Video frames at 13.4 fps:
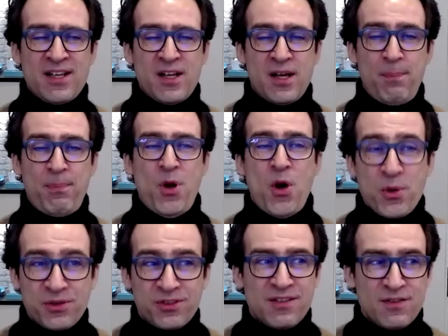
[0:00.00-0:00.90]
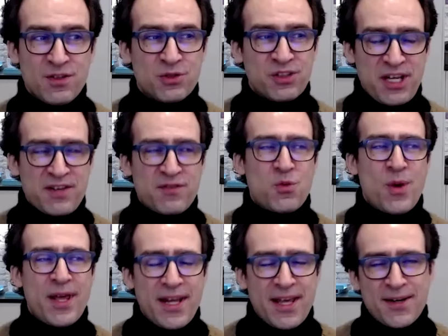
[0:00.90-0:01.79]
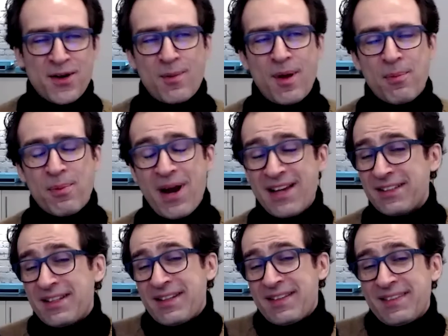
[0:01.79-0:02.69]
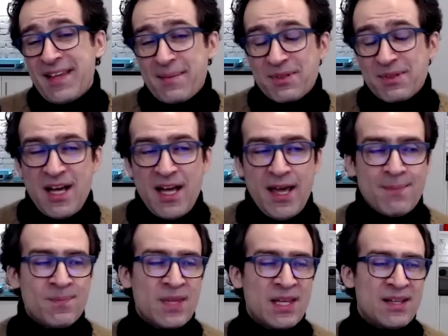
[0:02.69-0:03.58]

opposing views kind of winning Nobel Prize at the same time,